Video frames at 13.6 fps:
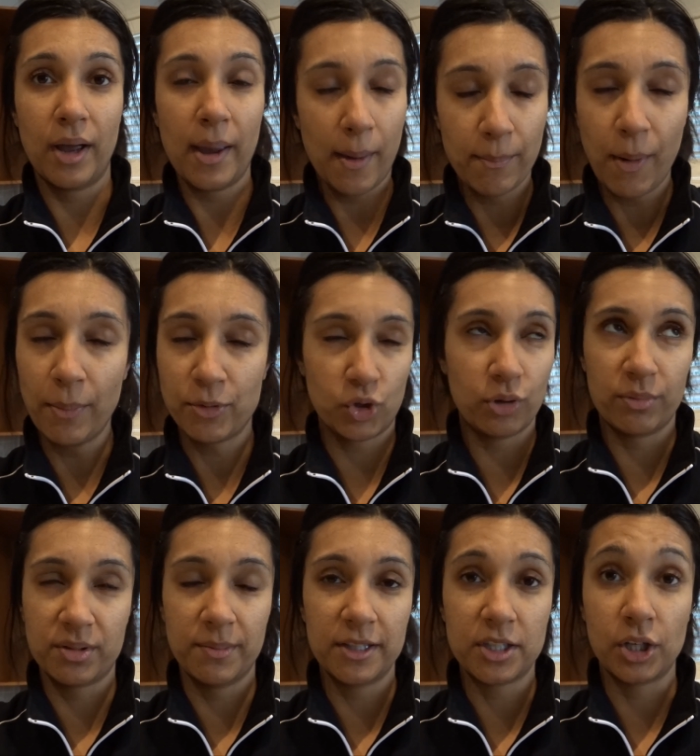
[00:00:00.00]
It, I'm sure it
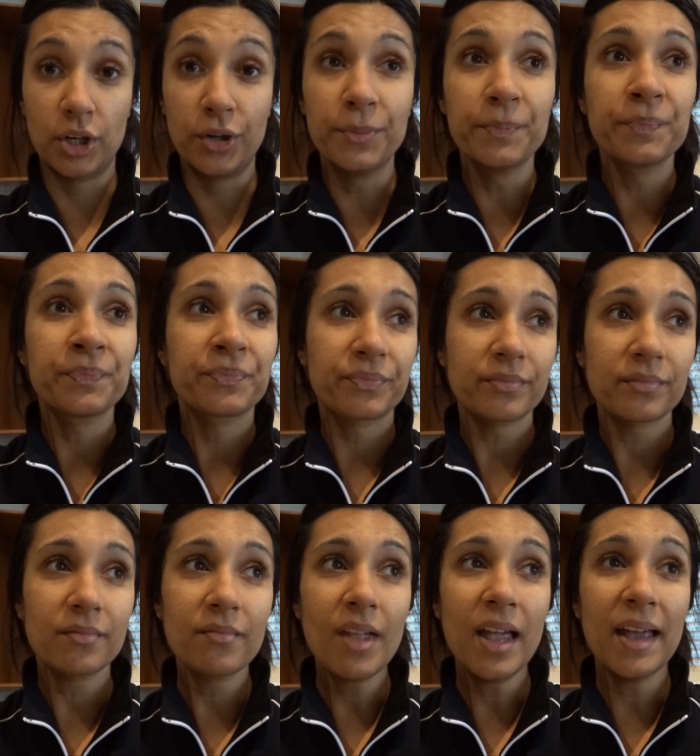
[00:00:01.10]
was months ago.
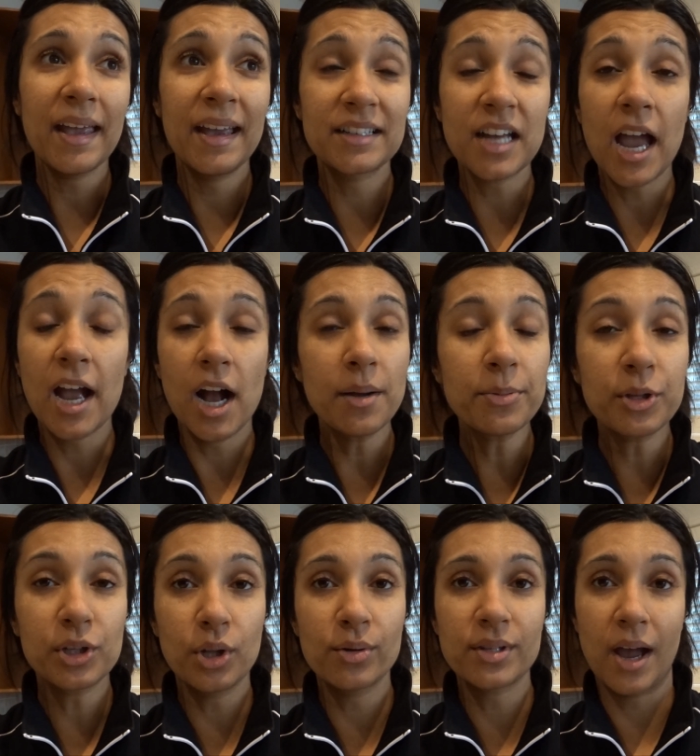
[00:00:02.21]
And I hung up the
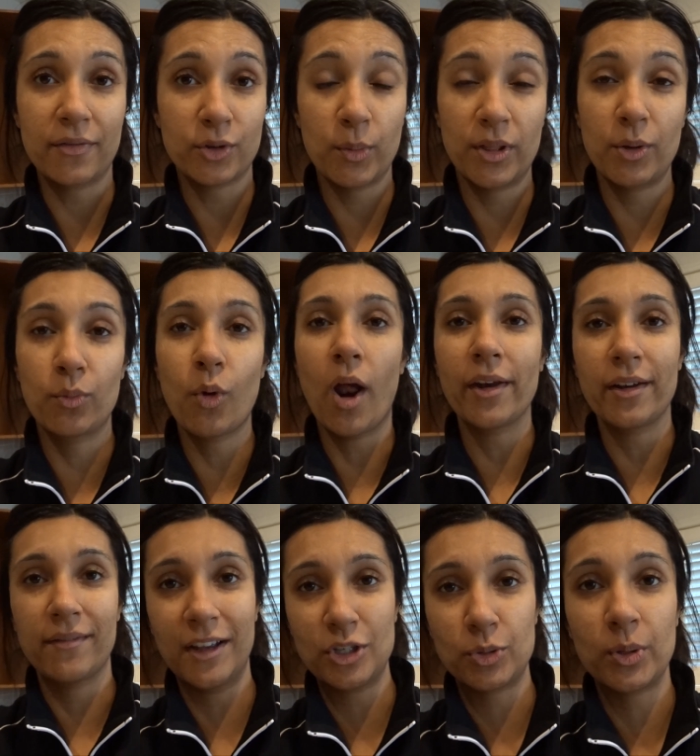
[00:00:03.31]
clothes after when the rod
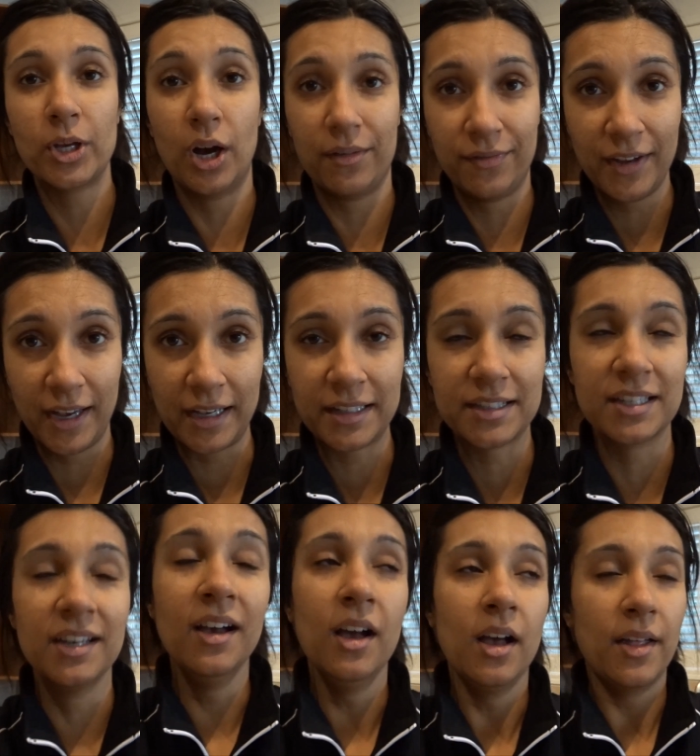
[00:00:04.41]
eventually got fixed.
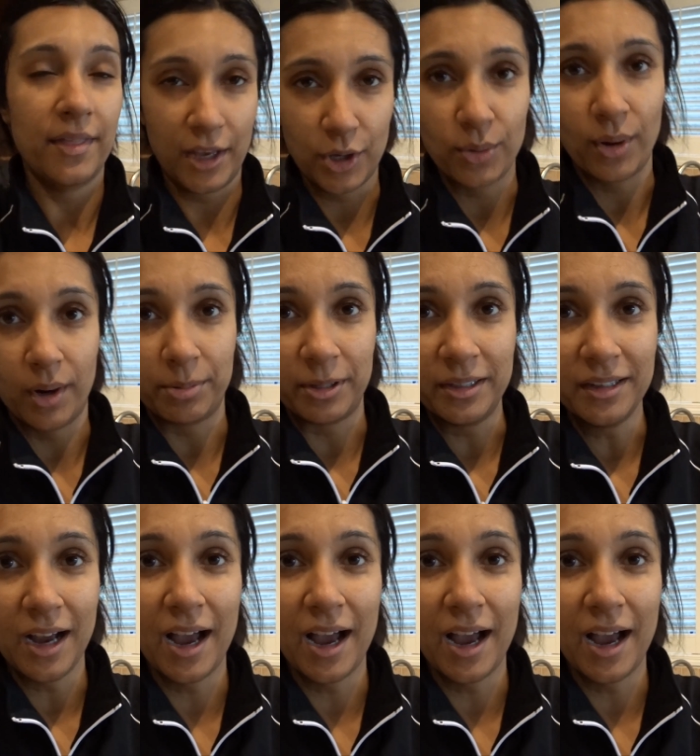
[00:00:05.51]
Thank you, Harpreet.